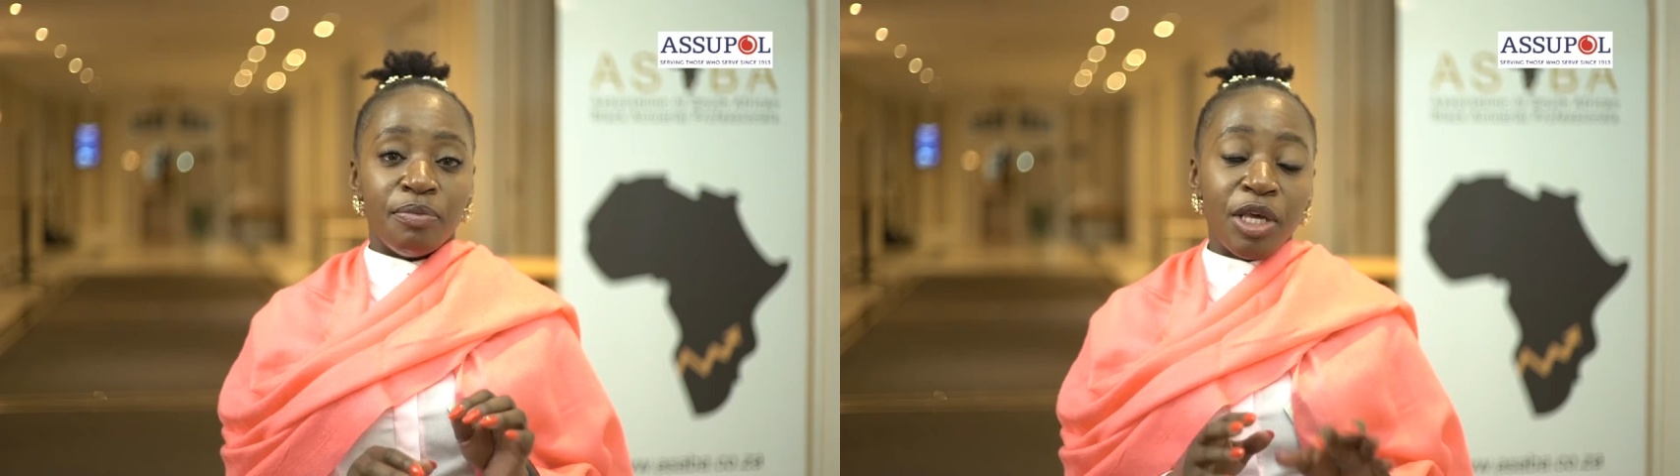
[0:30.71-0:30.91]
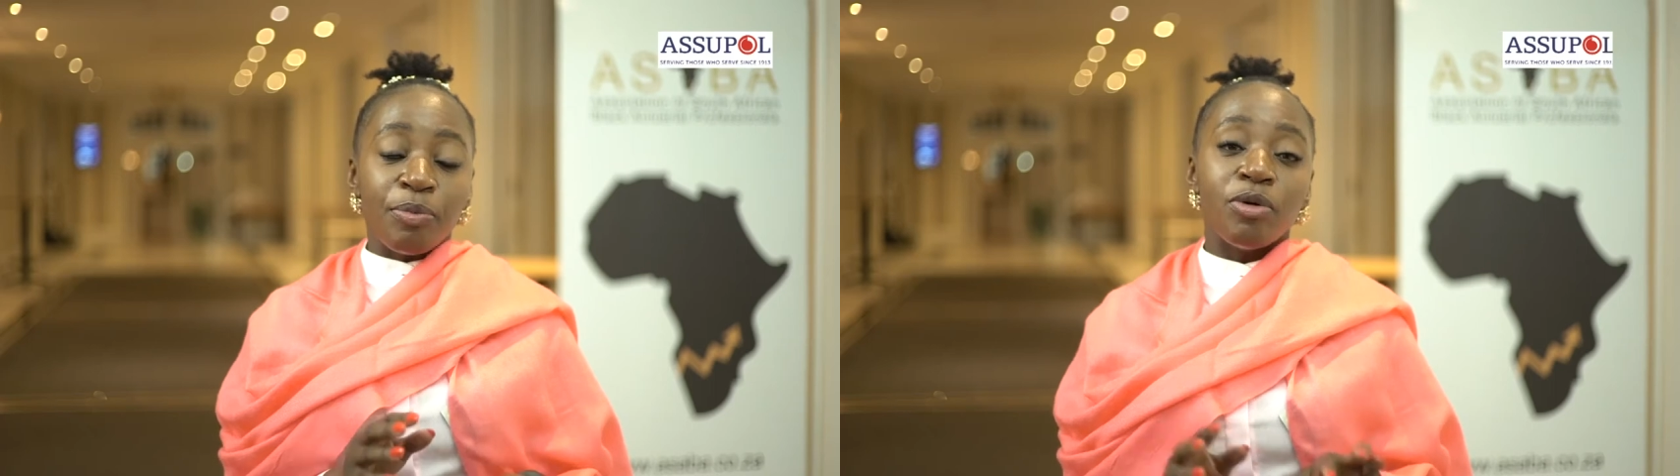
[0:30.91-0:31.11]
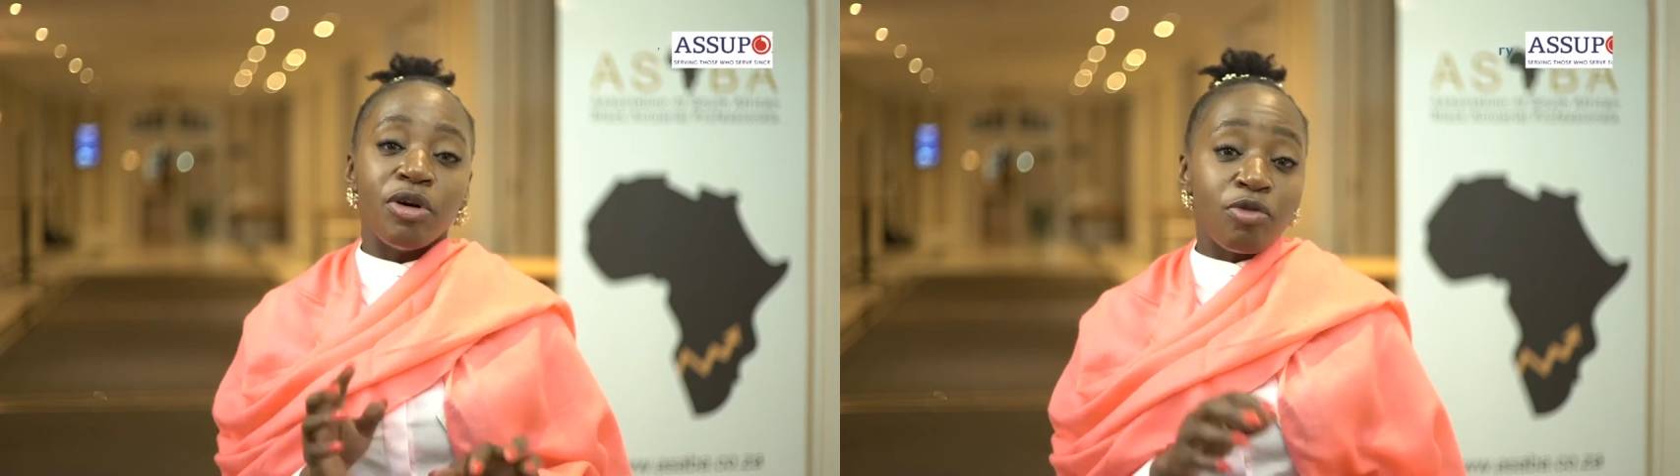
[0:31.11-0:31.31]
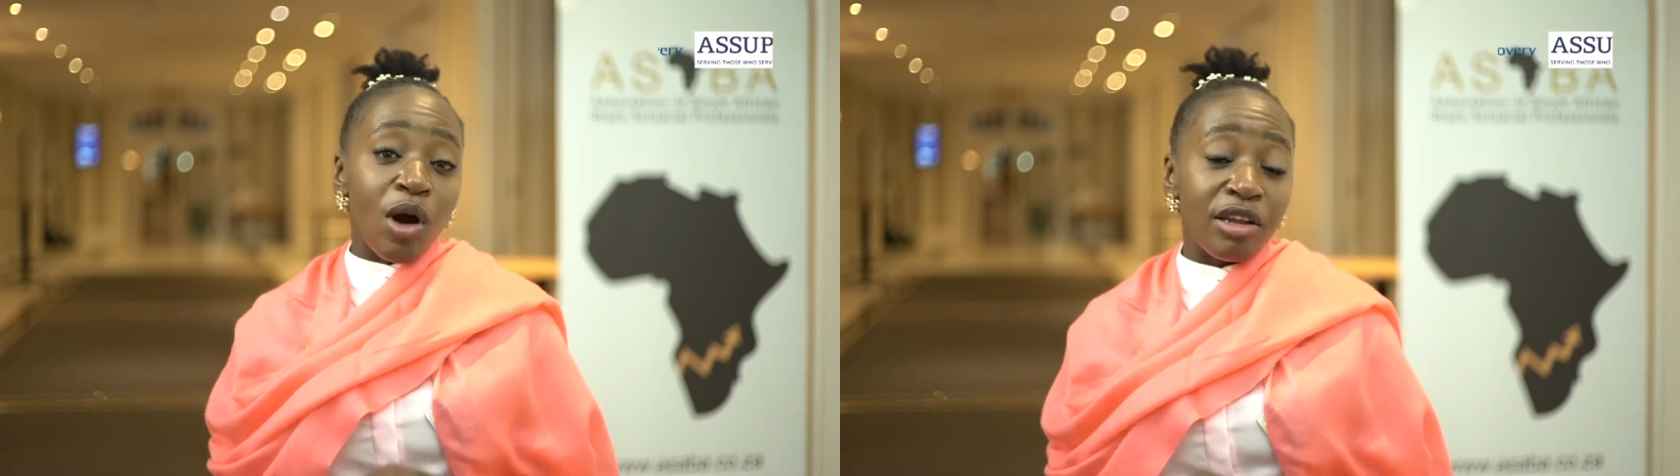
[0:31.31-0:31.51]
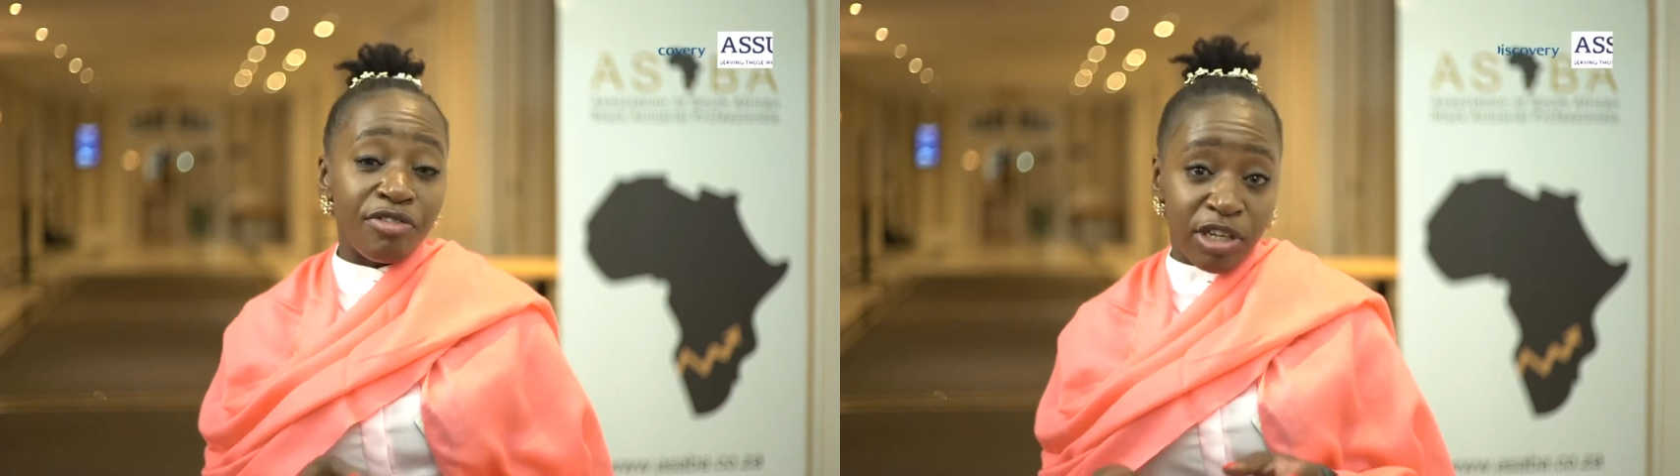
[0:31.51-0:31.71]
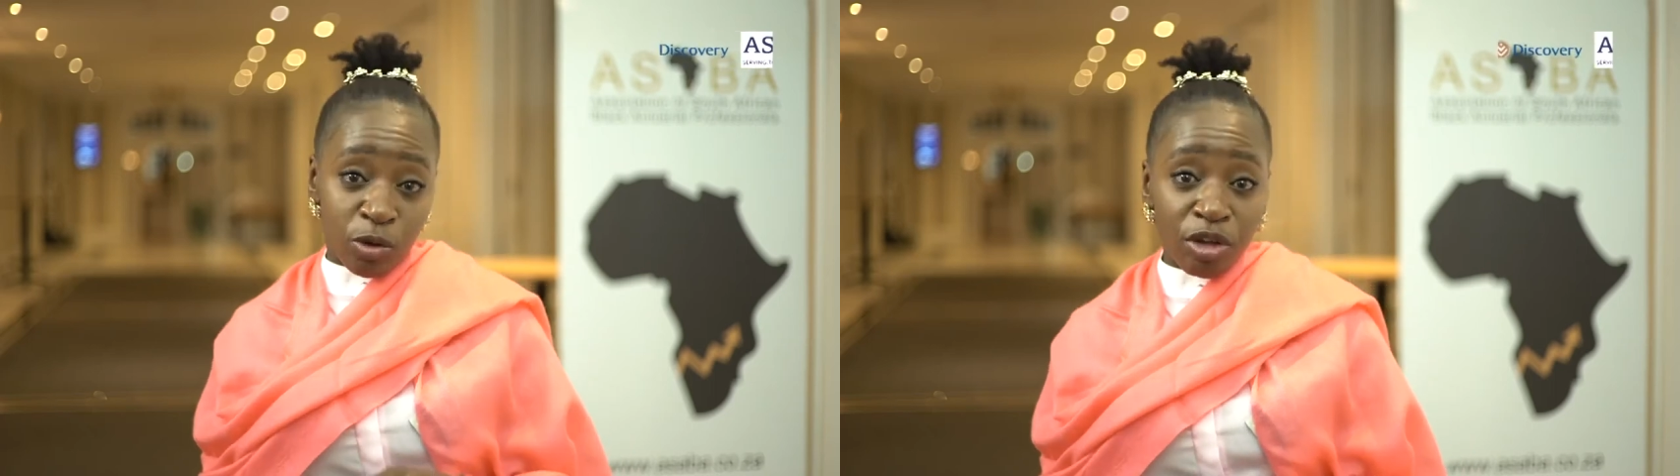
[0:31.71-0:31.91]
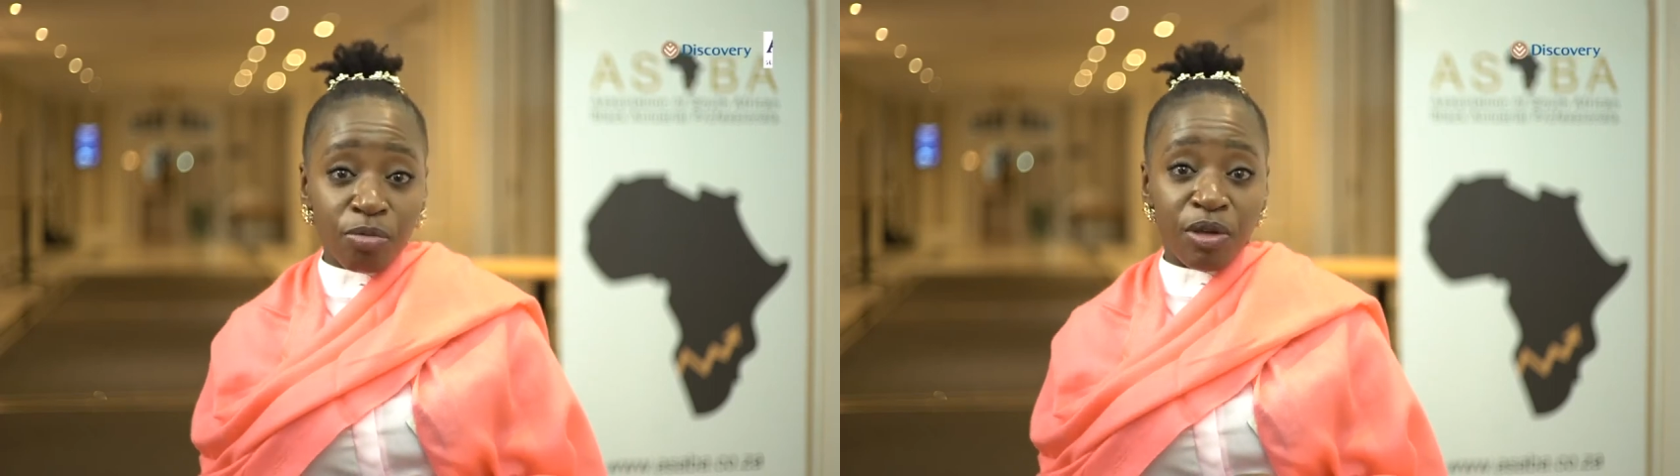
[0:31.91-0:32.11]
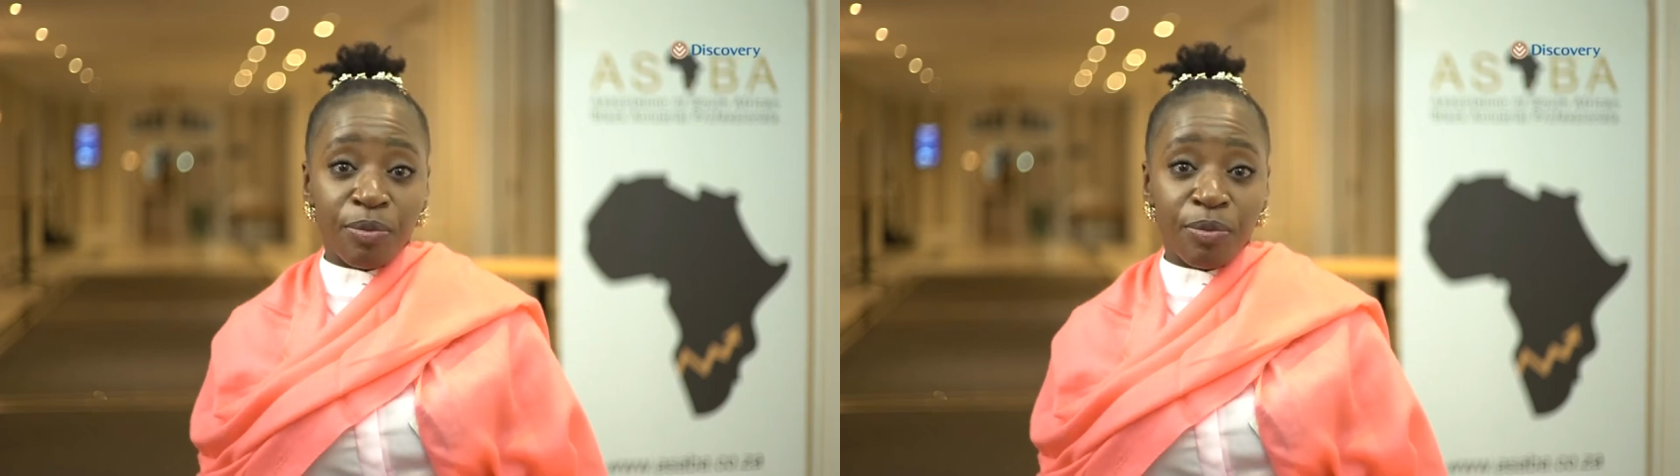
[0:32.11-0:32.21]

people who have qualified with me,